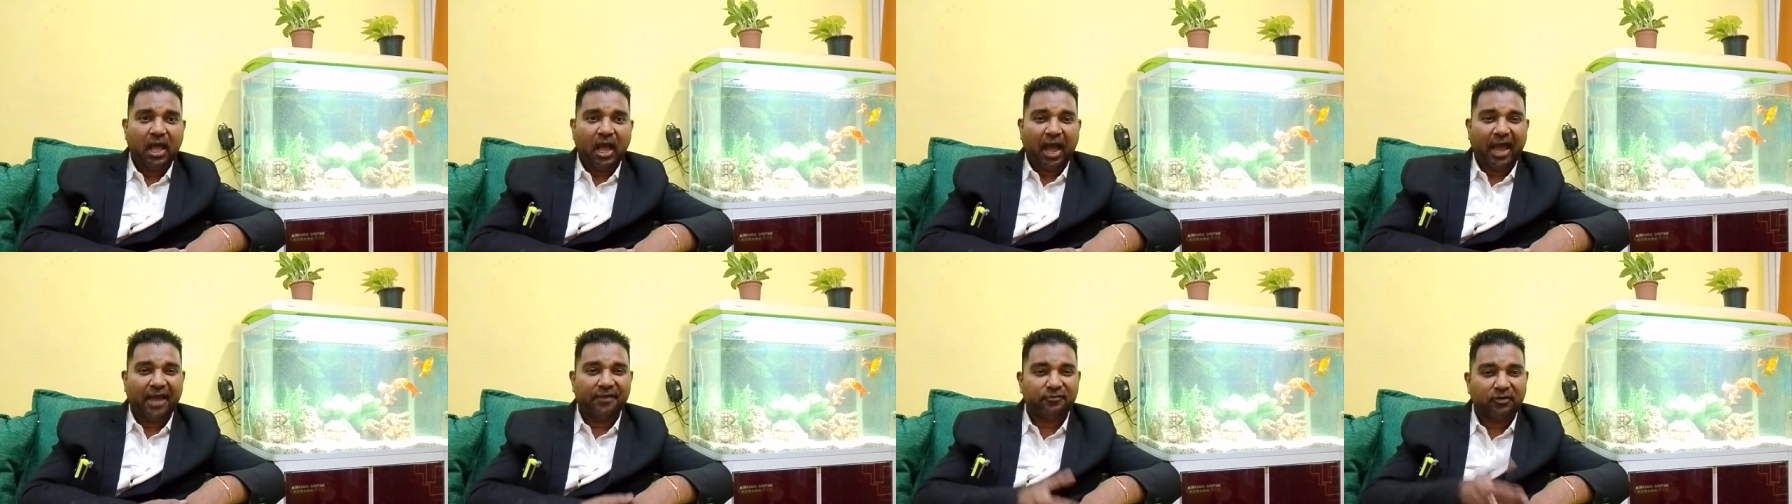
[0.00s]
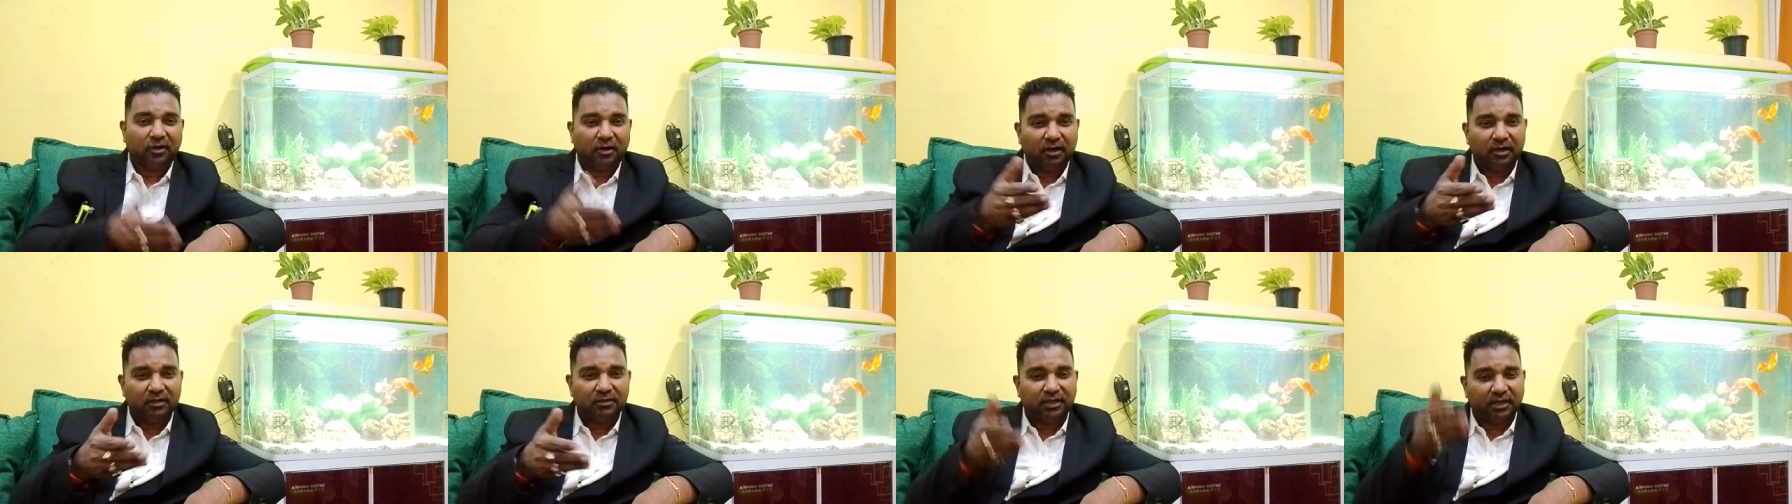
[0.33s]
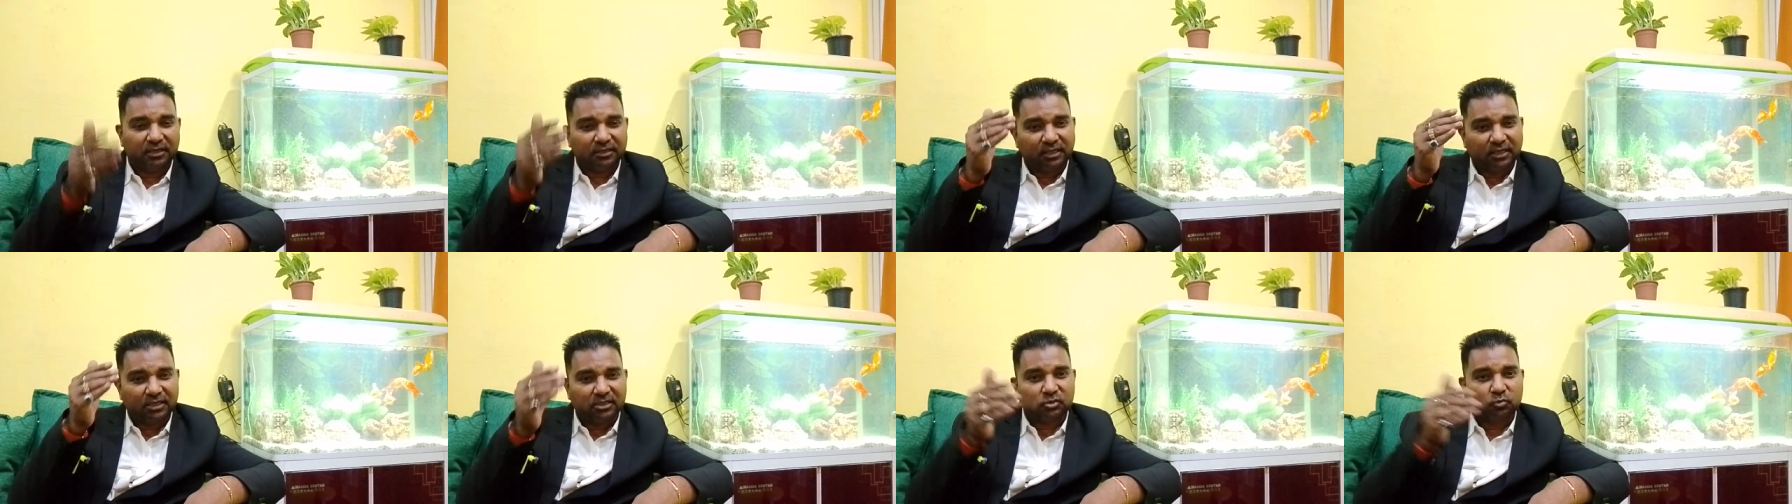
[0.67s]
I've heard
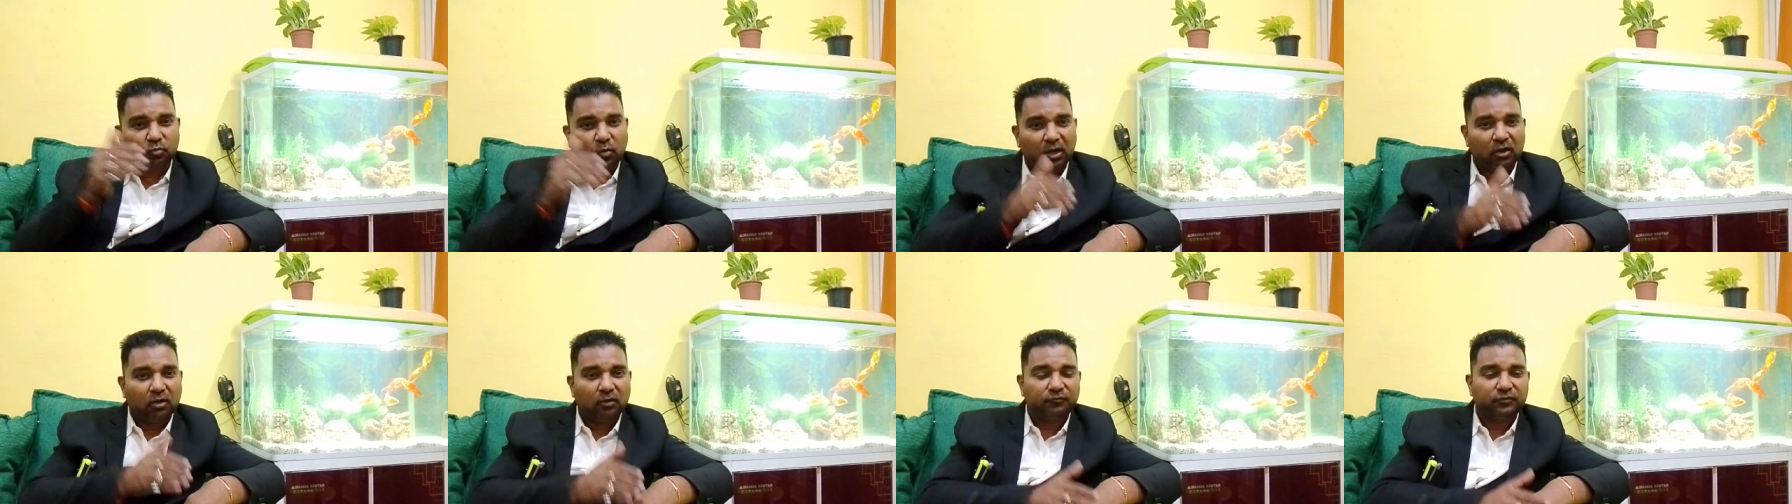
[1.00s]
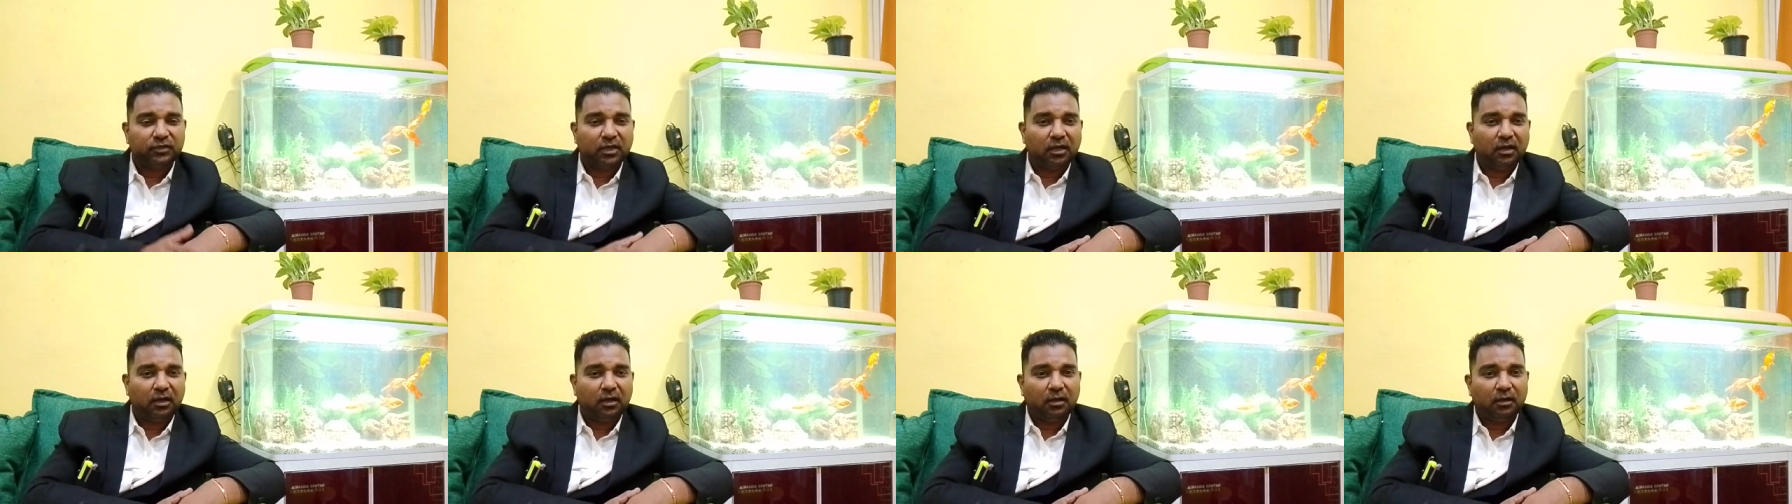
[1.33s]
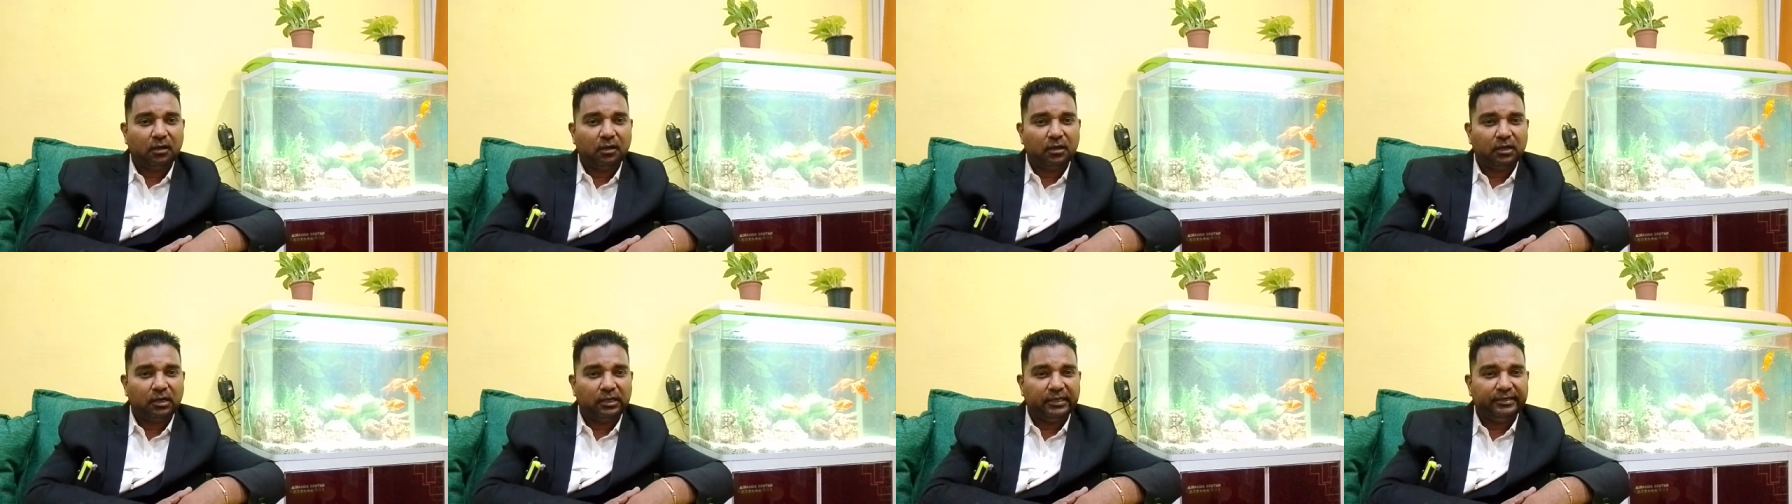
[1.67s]
that there is one of
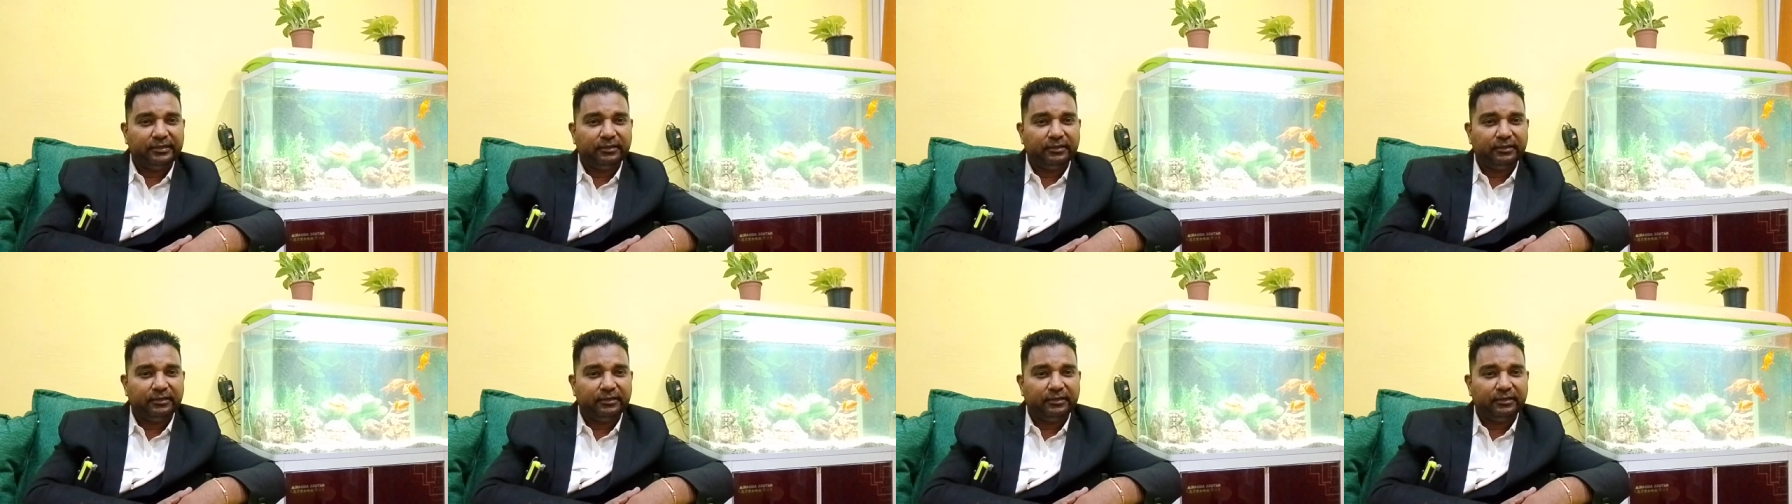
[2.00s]
the